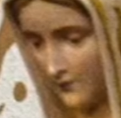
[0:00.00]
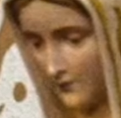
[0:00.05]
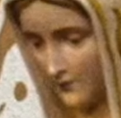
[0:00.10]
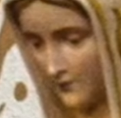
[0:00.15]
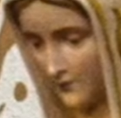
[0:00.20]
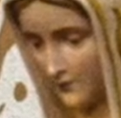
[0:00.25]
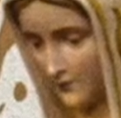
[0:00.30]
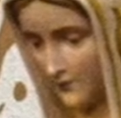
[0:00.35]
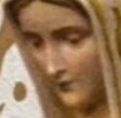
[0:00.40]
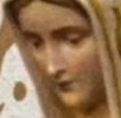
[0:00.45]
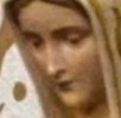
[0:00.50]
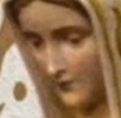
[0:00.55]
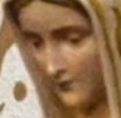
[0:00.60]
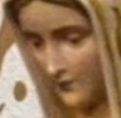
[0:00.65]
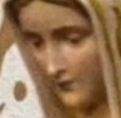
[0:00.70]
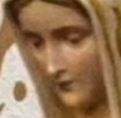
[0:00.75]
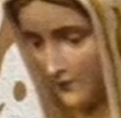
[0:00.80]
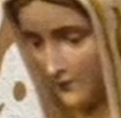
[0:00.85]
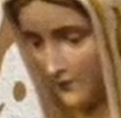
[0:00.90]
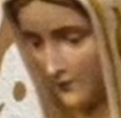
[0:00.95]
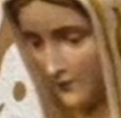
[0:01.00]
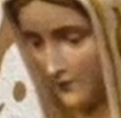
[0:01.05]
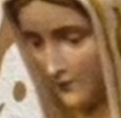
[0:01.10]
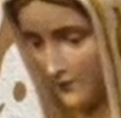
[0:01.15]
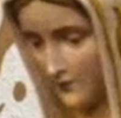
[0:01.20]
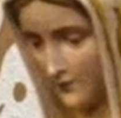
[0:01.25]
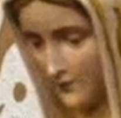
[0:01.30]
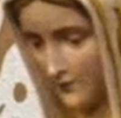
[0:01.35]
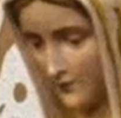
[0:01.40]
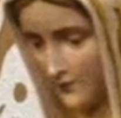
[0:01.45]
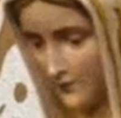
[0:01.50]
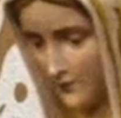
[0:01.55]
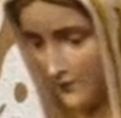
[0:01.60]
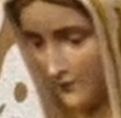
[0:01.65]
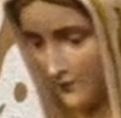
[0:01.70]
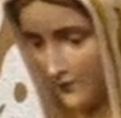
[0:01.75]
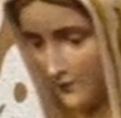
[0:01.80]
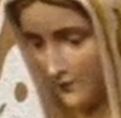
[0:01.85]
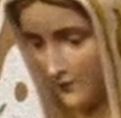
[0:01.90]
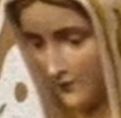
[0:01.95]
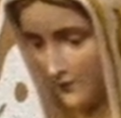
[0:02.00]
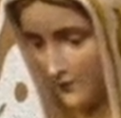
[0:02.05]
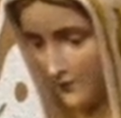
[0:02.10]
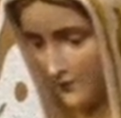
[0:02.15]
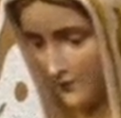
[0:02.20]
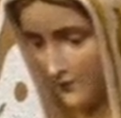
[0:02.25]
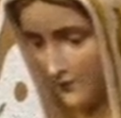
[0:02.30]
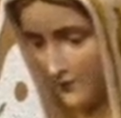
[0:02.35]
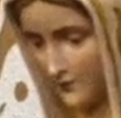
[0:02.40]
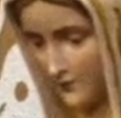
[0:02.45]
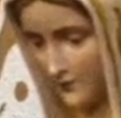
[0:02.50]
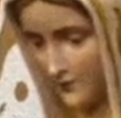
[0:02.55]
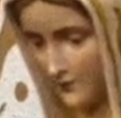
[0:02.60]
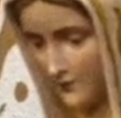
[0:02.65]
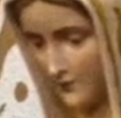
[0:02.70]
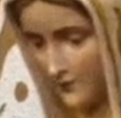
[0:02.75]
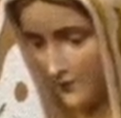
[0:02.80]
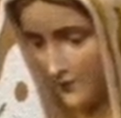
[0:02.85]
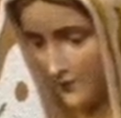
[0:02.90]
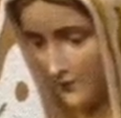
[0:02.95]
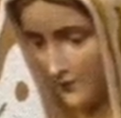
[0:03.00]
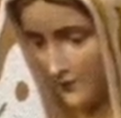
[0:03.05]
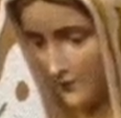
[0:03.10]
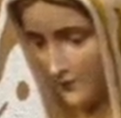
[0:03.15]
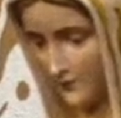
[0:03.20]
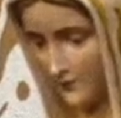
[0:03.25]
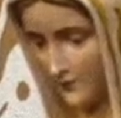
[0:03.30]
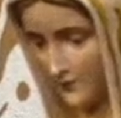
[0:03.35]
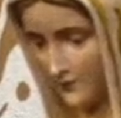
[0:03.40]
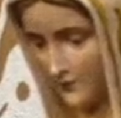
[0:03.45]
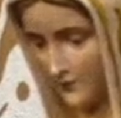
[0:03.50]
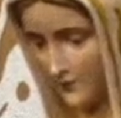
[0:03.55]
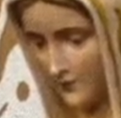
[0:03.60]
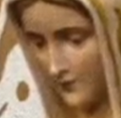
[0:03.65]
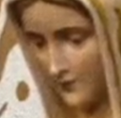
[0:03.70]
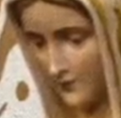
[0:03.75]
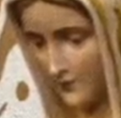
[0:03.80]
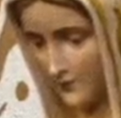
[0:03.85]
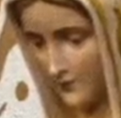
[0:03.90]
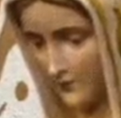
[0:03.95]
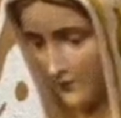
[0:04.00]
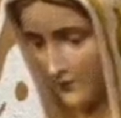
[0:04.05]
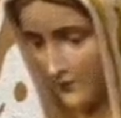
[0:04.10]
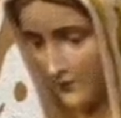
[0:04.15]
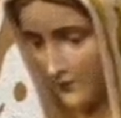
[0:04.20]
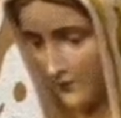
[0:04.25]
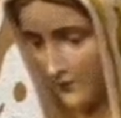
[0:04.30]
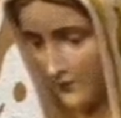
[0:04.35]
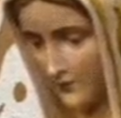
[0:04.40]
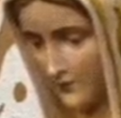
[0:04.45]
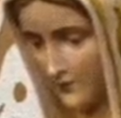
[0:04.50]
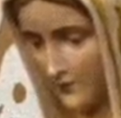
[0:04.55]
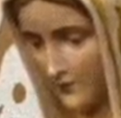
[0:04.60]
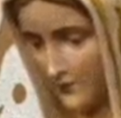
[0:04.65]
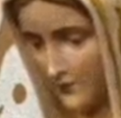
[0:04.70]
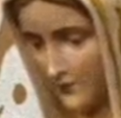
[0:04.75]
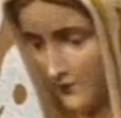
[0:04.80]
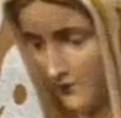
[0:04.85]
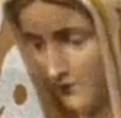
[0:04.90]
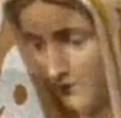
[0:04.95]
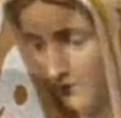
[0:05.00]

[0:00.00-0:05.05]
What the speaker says: Nobody speaks.